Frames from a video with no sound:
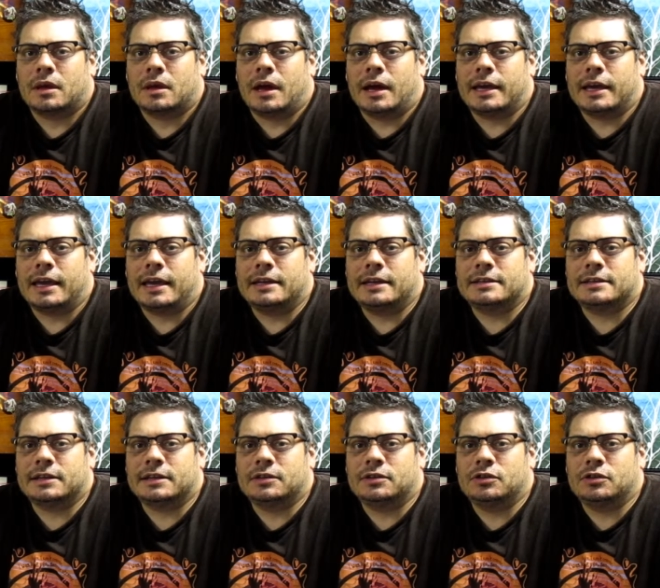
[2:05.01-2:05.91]
I can't
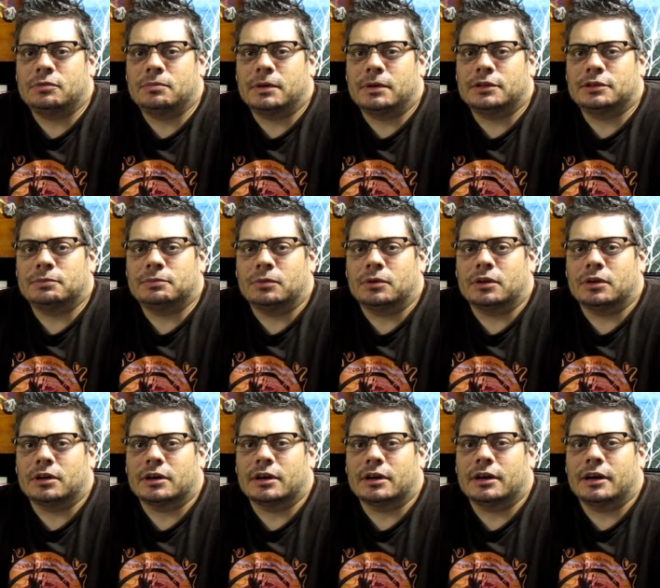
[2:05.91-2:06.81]
say too much
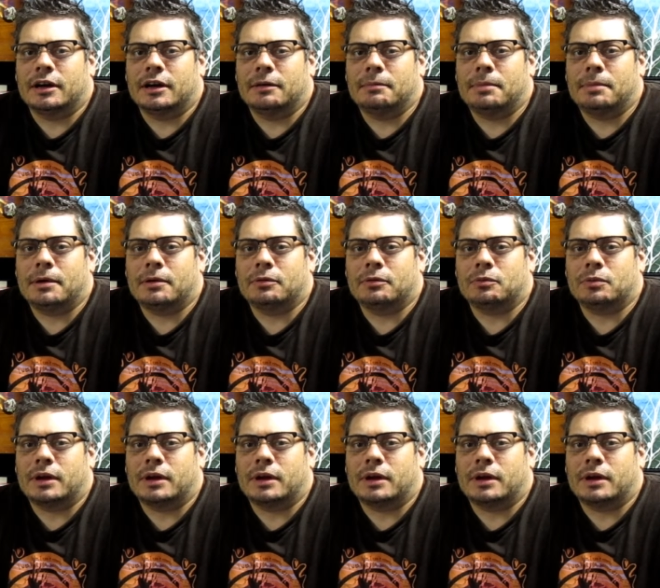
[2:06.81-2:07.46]
more about